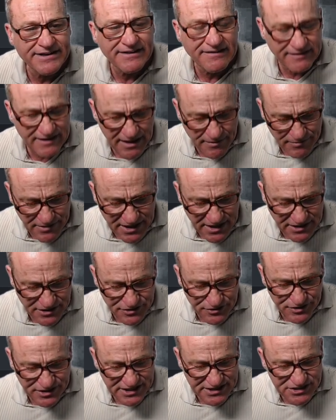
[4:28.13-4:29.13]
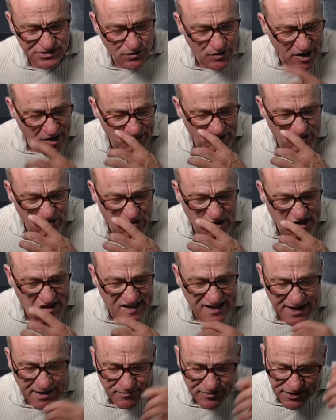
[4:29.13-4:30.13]
Let me do this. So one
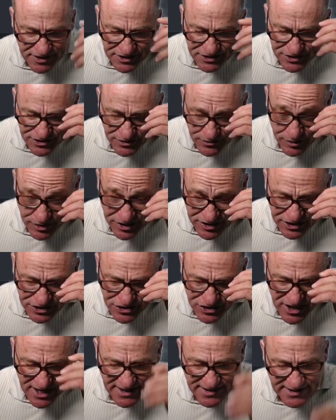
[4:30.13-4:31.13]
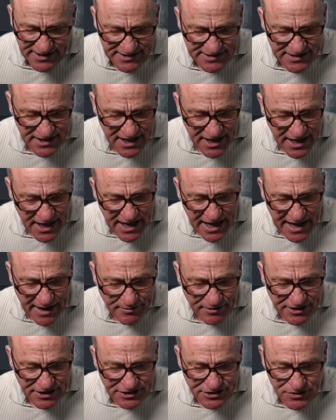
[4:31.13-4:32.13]
thing I'm going to do, we're going to try this. I'm
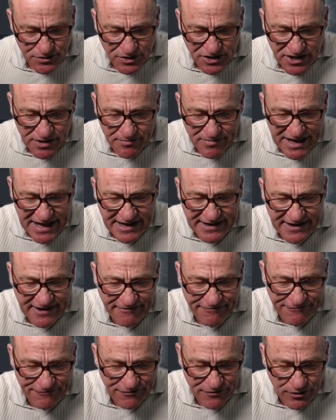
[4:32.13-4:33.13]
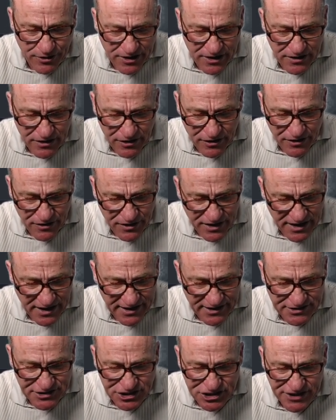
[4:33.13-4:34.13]
going to do a Command F4 or
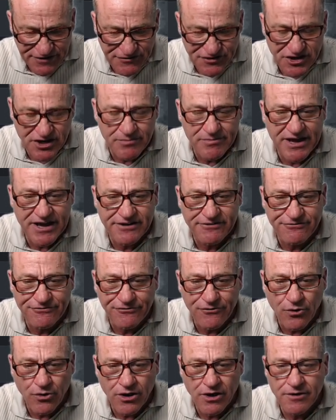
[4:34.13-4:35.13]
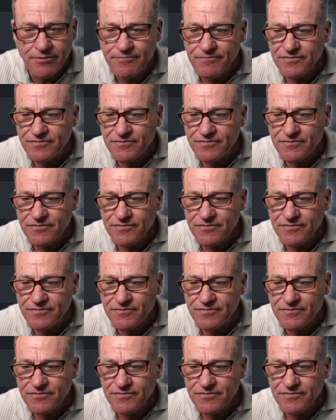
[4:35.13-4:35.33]
Shift Command 4.